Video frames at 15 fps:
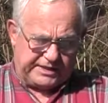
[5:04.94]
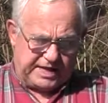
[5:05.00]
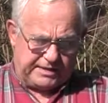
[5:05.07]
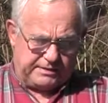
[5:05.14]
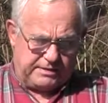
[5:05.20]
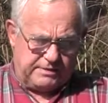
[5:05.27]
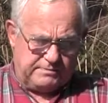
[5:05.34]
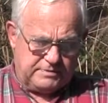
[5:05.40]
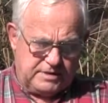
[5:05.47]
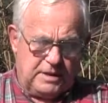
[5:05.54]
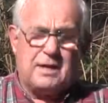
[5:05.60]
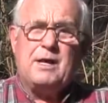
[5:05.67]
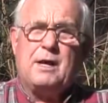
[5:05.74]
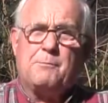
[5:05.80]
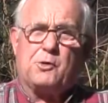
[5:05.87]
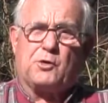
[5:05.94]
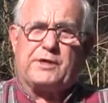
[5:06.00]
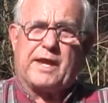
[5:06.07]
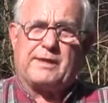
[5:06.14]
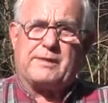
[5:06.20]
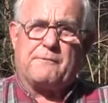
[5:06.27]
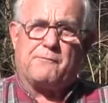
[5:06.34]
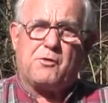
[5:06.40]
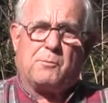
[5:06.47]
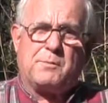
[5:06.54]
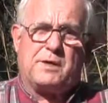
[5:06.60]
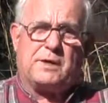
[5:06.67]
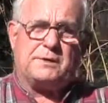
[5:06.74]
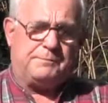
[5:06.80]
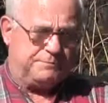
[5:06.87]
and protect them from
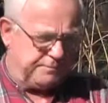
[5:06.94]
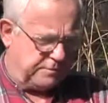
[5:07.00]
the